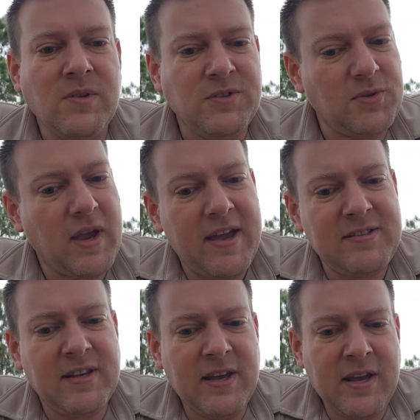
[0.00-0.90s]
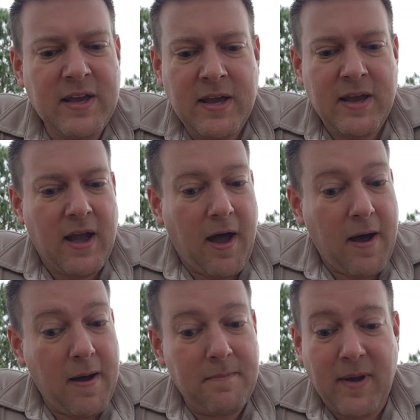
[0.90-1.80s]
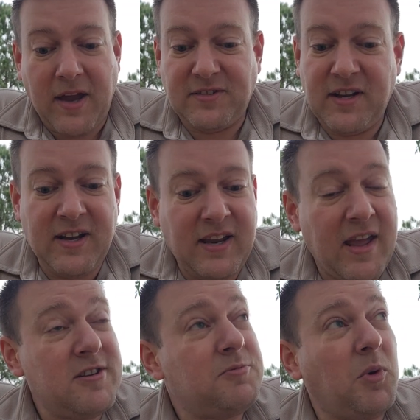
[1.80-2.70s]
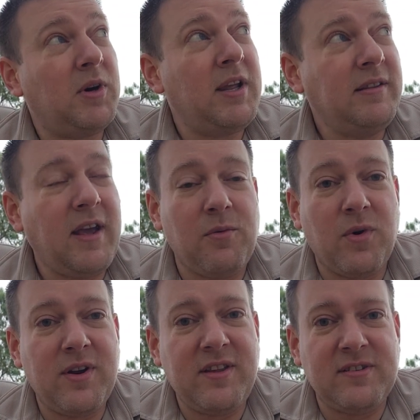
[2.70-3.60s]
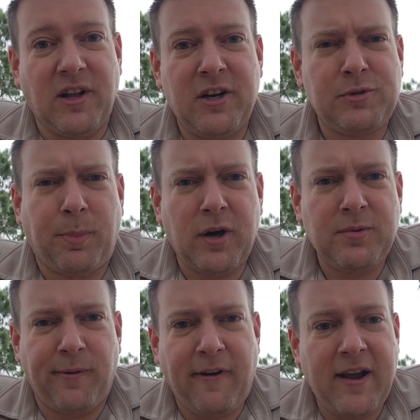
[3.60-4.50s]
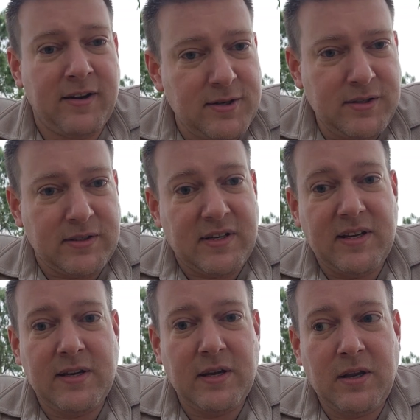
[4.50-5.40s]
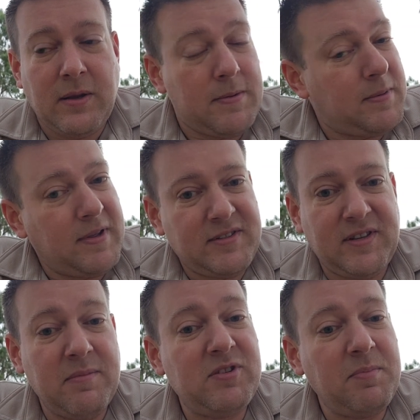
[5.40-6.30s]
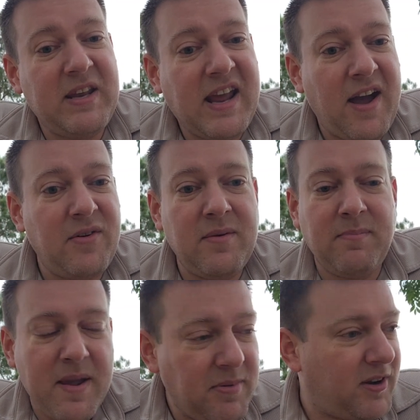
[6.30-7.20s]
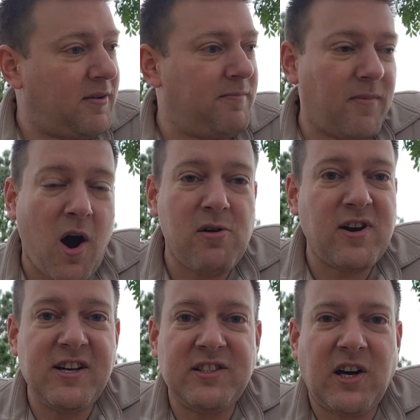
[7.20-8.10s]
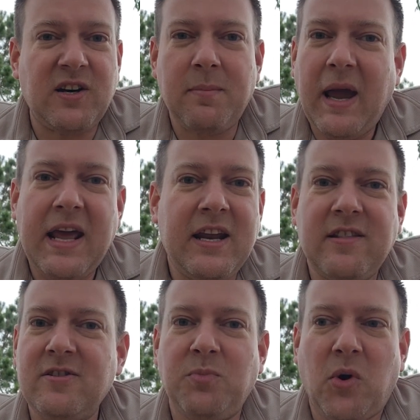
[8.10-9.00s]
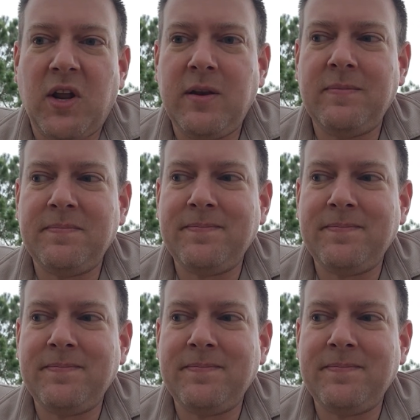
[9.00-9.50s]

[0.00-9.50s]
So guys, um, I seen it again this morning that one of these large parts providers seems to be down and people are already starting to panic this morning.